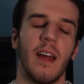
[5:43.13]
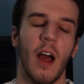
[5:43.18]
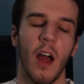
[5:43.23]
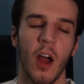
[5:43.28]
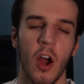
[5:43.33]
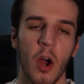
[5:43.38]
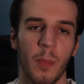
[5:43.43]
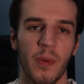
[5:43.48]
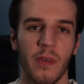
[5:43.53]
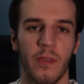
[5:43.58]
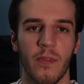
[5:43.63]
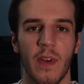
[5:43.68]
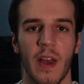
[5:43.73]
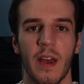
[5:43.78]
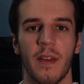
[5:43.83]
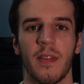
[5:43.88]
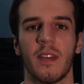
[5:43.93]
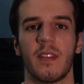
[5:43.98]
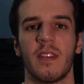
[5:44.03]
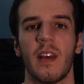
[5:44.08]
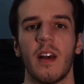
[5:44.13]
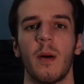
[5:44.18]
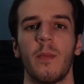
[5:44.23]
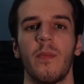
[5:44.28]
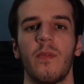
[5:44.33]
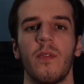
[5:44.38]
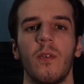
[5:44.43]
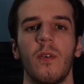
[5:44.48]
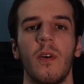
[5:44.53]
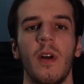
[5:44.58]
I hope you found this
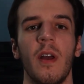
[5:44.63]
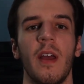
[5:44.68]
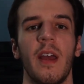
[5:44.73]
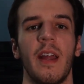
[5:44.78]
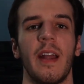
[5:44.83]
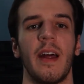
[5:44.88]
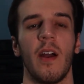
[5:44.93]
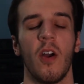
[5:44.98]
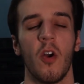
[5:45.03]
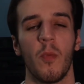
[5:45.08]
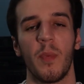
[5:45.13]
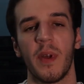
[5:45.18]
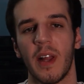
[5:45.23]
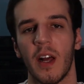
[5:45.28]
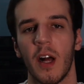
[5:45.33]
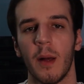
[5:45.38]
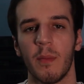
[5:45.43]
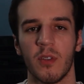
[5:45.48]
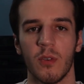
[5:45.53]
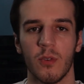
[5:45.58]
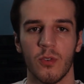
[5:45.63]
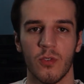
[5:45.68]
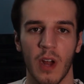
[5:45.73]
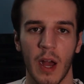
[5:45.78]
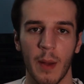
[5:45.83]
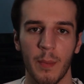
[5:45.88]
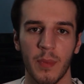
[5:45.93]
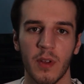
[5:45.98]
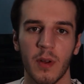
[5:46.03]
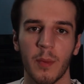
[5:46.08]
helpful and I hope it helps you
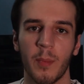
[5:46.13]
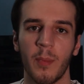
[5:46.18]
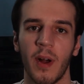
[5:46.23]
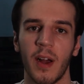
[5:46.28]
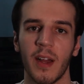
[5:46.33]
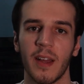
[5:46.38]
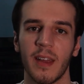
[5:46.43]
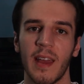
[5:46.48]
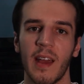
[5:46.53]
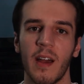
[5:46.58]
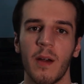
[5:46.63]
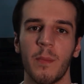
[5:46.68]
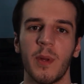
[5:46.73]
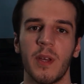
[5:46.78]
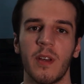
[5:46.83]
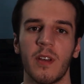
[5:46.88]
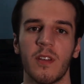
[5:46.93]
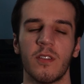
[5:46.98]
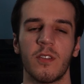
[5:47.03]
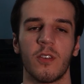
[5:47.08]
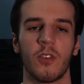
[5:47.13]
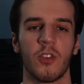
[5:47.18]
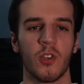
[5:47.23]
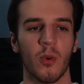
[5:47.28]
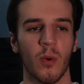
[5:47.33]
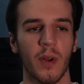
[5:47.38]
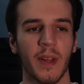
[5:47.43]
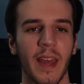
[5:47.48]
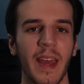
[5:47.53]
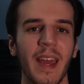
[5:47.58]
drop your putt count, because the
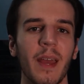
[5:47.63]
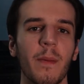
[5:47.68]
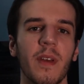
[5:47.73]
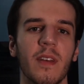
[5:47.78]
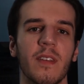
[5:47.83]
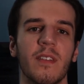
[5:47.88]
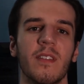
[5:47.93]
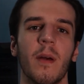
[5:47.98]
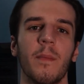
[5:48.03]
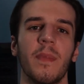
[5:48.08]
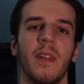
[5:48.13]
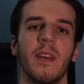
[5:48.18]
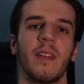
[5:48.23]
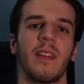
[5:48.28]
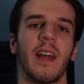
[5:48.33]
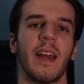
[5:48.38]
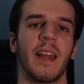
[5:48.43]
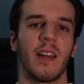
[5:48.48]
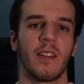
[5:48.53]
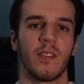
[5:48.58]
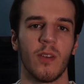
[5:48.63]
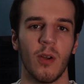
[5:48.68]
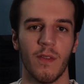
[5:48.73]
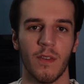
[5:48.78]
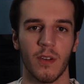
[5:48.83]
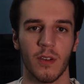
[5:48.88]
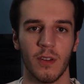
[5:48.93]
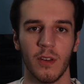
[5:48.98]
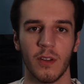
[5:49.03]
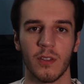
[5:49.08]
short game is something that gets
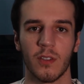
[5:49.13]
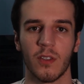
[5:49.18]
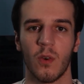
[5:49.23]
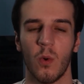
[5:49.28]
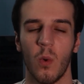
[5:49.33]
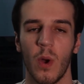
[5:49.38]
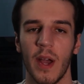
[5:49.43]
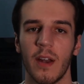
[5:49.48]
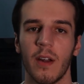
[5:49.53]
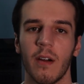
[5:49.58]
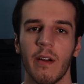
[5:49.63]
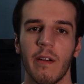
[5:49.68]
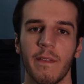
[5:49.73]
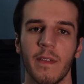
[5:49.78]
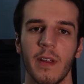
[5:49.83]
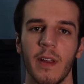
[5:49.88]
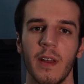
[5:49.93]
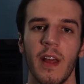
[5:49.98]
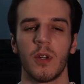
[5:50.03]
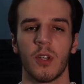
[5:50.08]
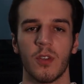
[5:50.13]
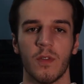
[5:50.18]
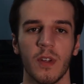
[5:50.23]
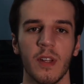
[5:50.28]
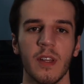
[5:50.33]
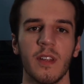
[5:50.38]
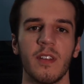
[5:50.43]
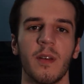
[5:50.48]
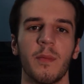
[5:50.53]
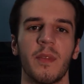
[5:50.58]
overlooked quite often, but it's
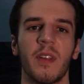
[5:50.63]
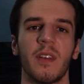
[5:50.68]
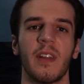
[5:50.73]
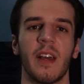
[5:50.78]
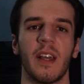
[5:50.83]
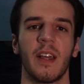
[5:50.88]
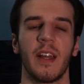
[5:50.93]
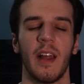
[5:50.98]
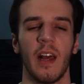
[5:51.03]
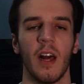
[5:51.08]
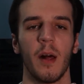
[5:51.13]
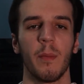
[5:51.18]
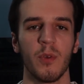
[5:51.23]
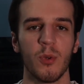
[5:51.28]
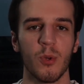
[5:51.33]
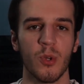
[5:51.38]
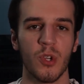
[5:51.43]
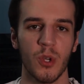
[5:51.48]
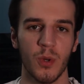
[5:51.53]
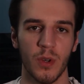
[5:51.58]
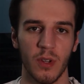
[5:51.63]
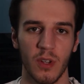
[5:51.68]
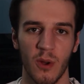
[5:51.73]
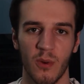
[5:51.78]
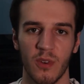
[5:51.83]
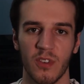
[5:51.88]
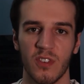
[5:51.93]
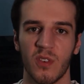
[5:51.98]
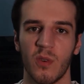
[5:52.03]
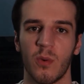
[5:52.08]
really something that could help you shoot a
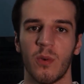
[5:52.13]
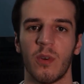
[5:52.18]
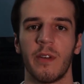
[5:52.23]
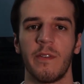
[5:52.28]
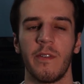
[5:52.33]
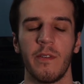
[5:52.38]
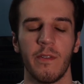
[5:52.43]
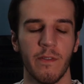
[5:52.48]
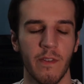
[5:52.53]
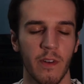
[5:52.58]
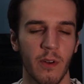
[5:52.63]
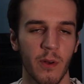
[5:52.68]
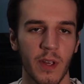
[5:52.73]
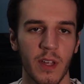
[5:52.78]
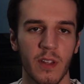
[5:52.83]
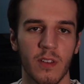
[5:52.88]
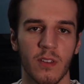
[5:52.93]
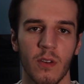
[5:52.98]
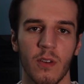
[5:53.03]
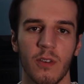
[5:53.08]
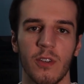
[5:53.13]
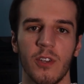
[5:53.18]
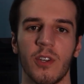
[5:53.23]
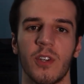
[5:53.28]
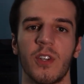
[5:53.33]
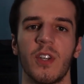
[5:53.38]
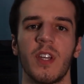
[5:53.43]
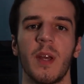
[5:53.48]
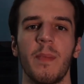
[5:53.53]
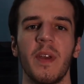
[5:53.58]
lower score if you focus on your
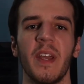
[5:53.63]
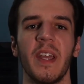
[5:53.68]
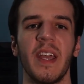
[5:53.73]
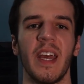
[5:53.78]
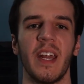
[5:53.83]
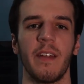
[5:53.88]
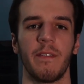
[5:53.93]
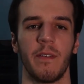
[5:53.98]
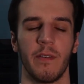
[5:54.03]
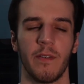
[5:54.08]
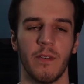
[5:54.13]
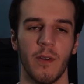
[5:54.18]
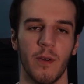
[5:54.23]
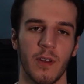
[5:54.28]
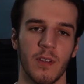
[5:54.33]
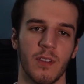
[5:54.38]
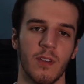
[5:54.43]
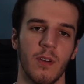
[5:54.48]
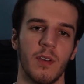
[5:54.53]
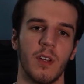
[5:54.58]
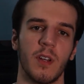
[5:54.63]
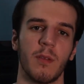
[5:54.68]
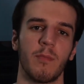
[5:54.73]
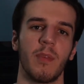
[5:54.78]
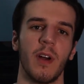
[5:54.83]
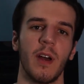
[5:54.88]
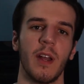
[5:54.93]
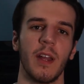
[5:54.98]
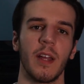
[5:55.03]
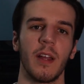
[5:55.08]
chipping and if you focus on your
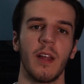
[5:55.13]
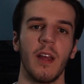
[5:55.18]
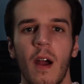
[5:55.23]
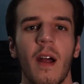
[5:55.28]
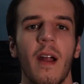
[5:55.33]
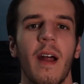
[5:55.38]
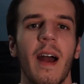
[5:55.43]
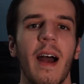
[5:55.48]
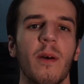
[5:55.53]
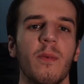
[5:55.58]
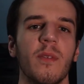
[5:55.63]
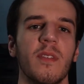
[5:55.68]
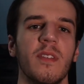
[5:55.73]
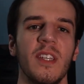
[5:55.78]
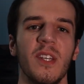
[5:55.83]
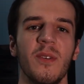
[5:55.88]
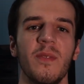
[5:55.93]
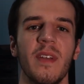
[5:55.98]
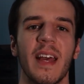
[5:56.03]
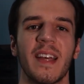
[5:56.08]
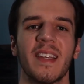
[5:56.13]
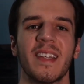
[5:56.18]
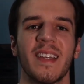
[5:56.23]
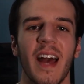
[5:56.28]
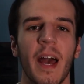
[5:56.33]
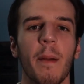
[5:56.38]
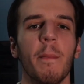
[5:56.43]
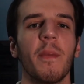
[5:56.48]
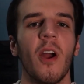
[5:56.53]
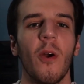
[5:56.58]
putting. Alright, I will see you next
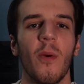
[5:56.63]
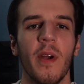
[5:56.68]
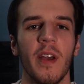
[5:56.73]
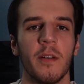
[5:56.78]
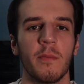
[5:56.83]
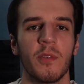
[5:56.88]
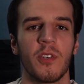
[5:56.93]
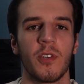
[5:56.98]
time. Go hit them